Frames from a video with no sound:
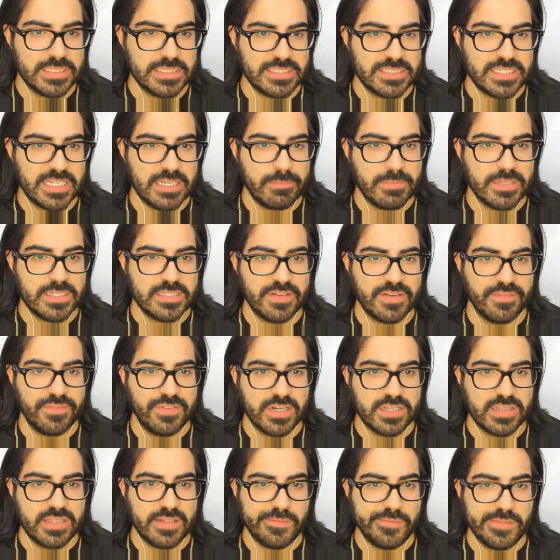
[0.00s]
his teammates'
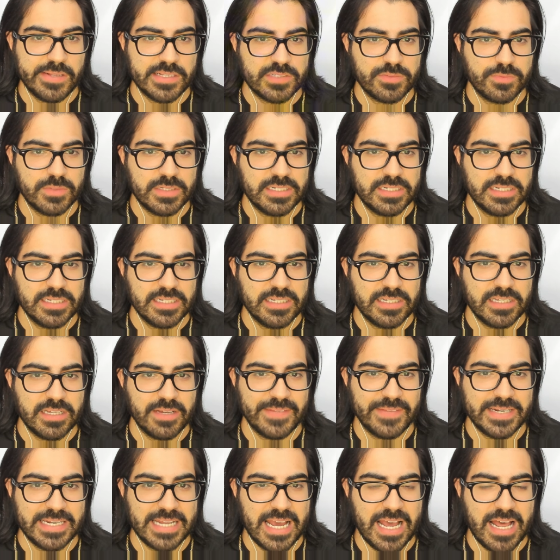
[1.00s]
effectiveness when linking
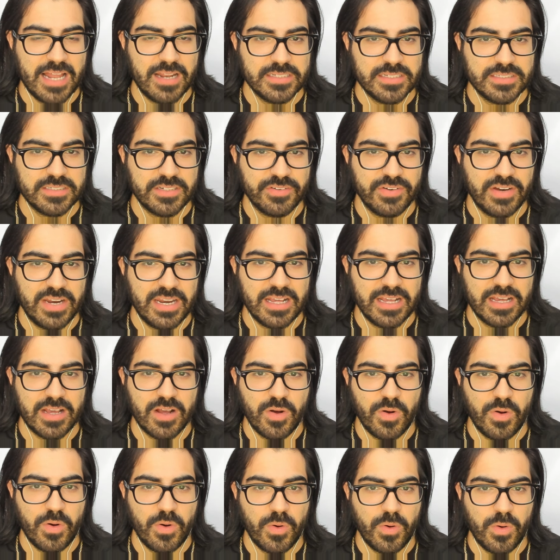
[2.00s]
with allies, creating
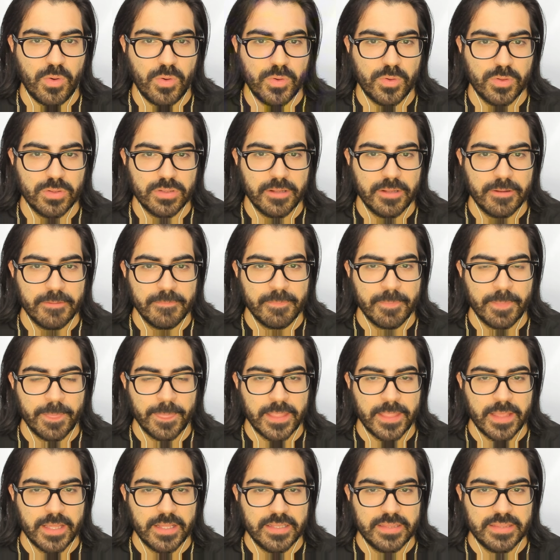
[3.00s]
a hole
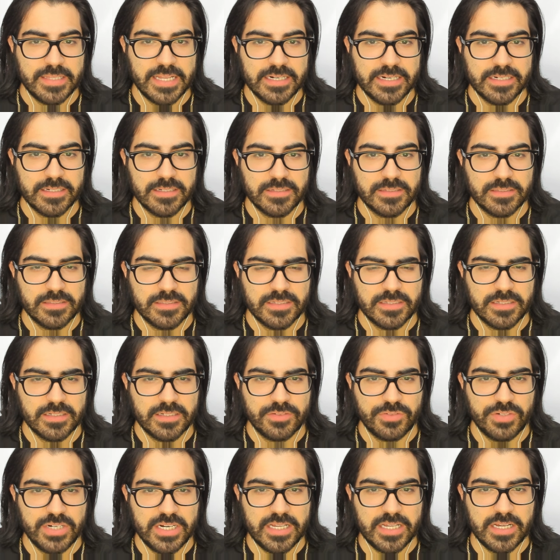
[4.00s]
that
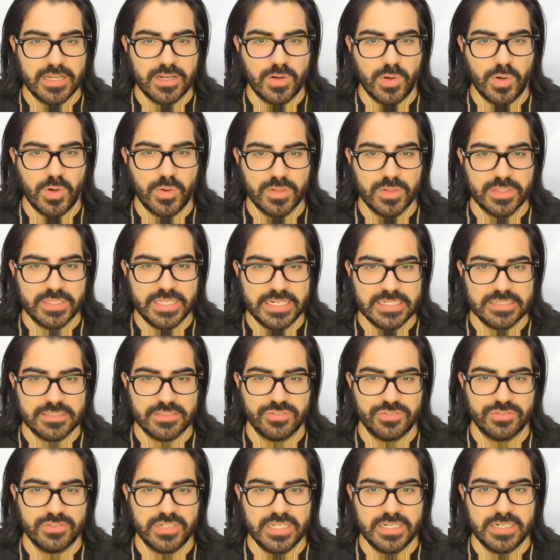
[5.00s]
is
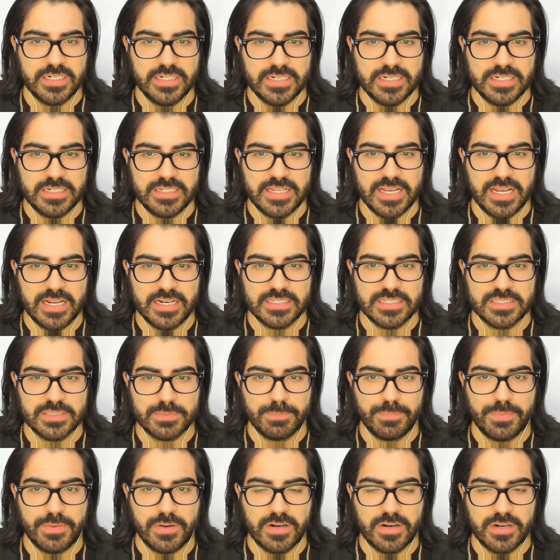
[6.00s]
greater than its
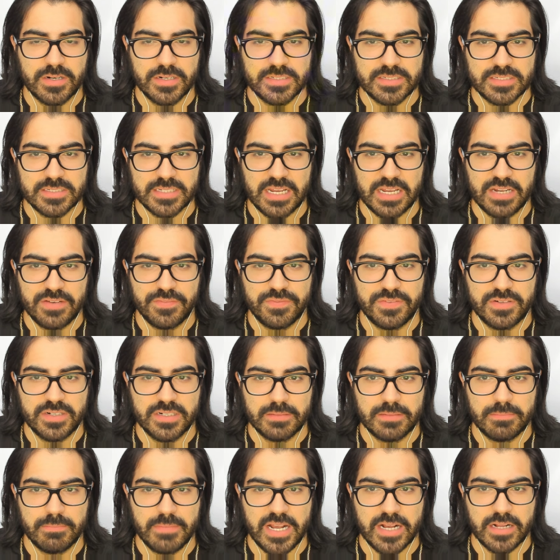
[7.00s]
parts and
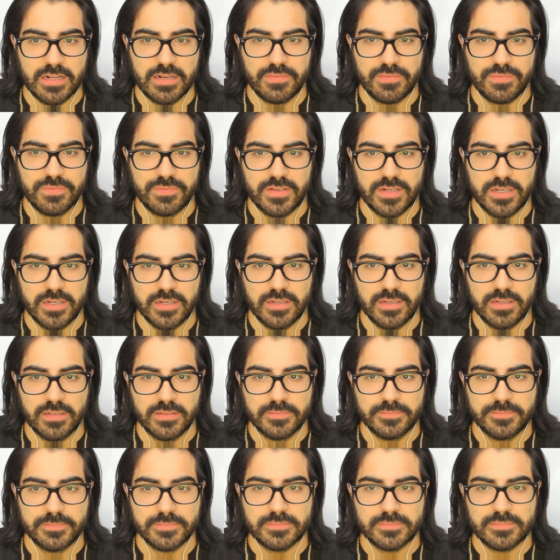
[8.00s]
further magnifying
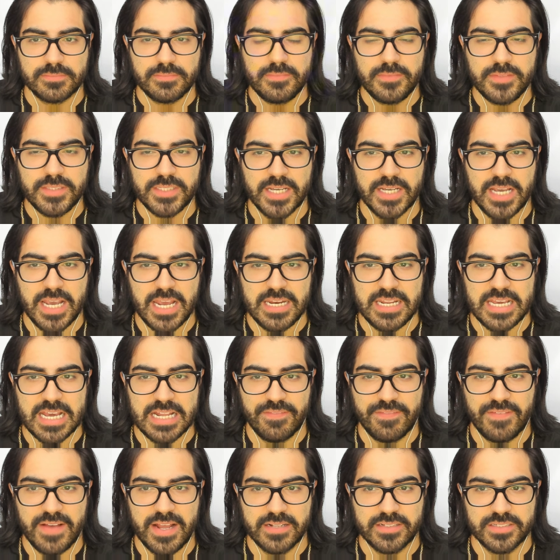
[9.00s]
any
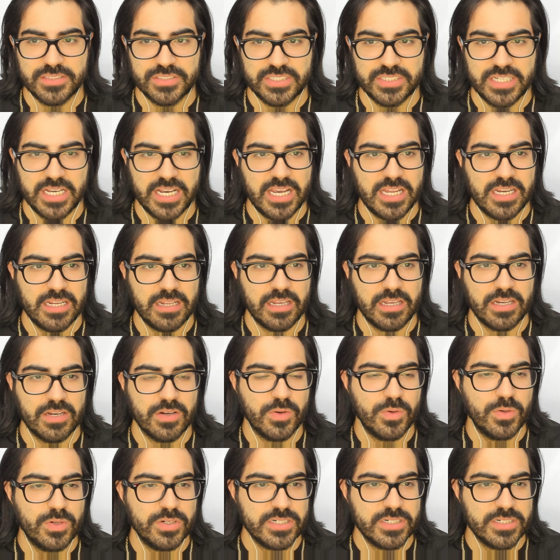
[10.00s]
advantage gain. In
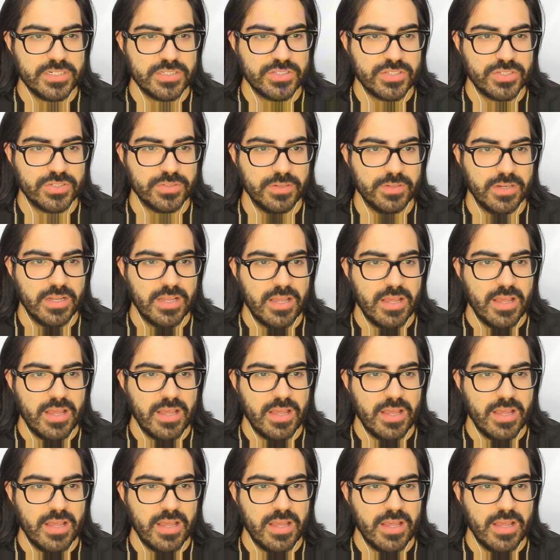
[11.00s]
order to